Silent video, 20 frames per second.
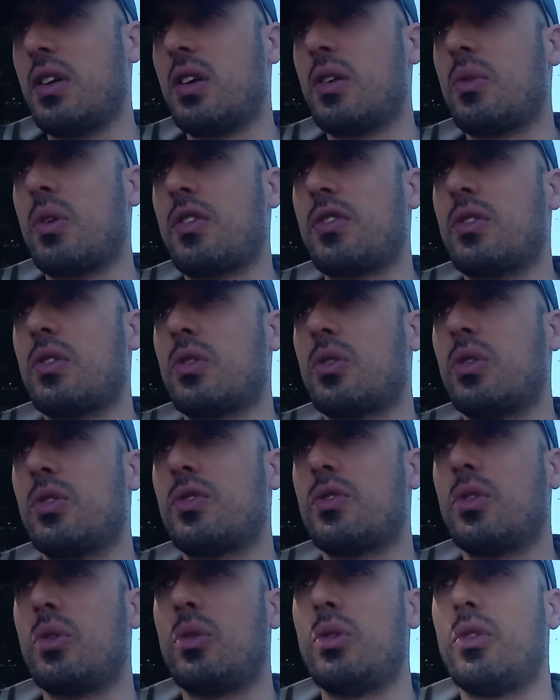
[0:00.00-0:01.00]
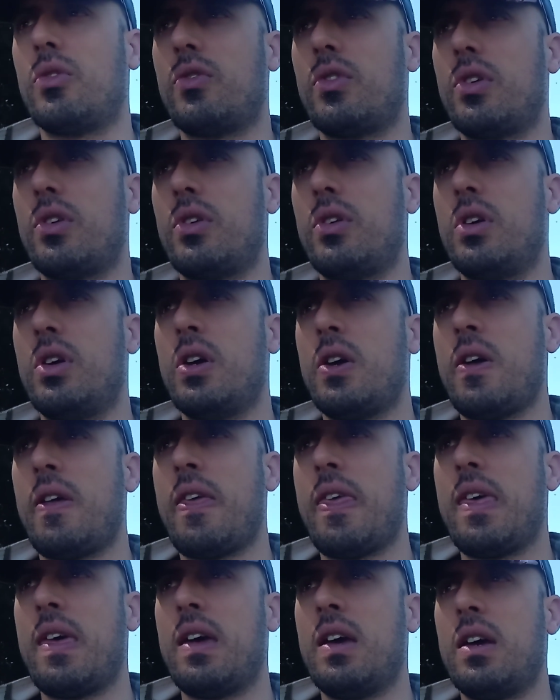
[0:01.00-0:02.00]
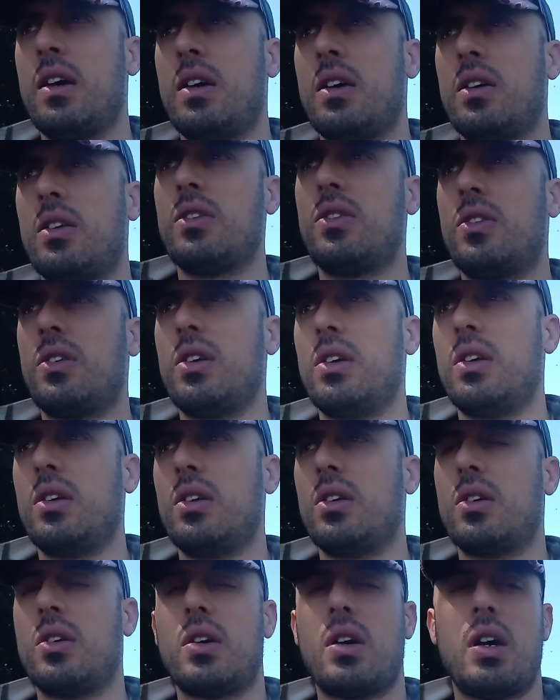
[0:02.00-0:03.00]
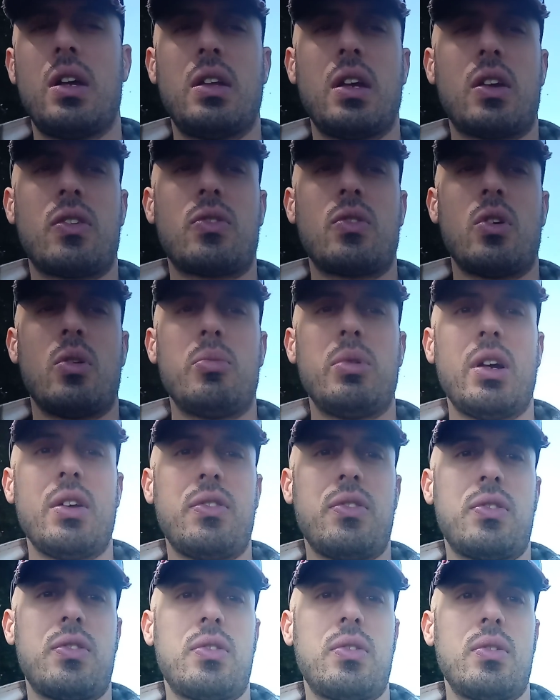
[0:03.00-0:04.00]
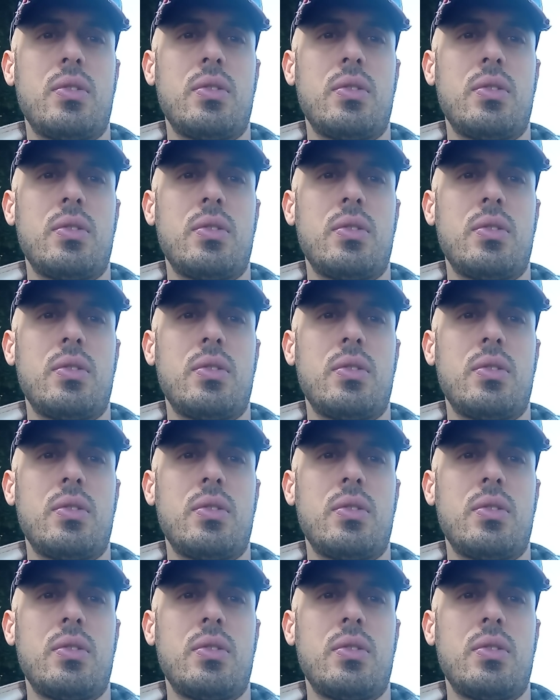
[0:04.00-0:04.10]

Russian control over the annexed oblasts,